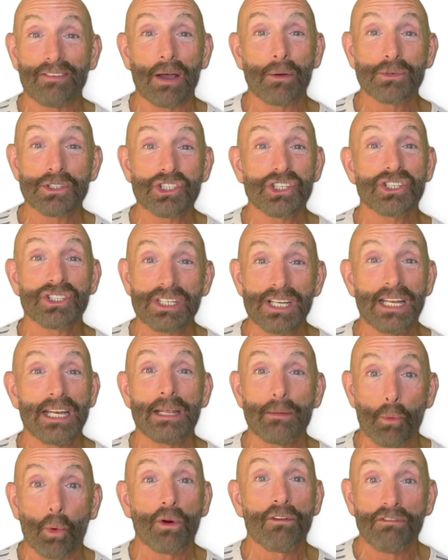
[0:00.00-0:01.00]
I was just
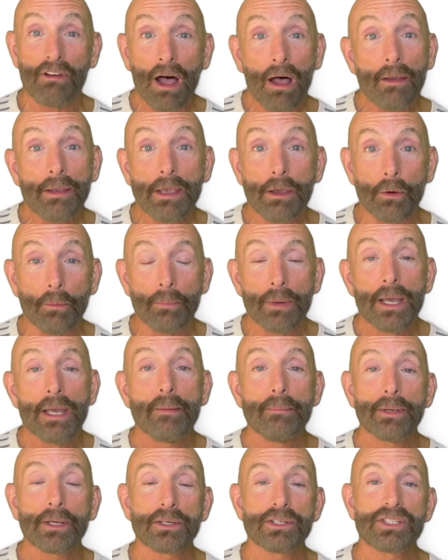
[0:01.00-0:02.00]
eating more volume
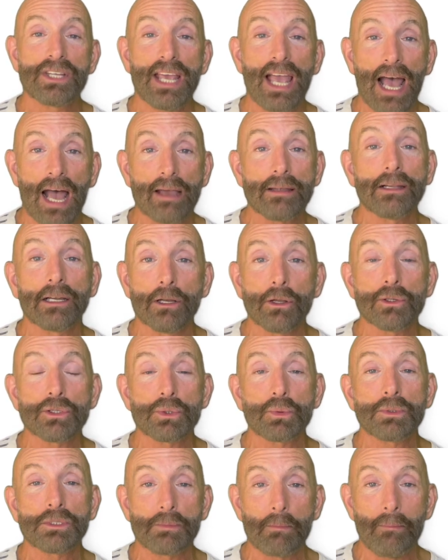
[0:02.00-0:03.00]
because the
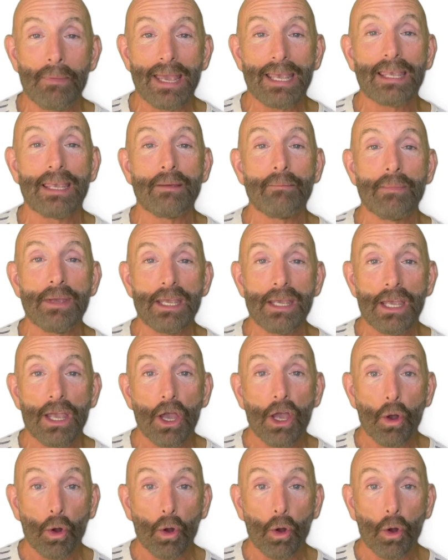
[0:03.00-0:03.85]
allulose was making me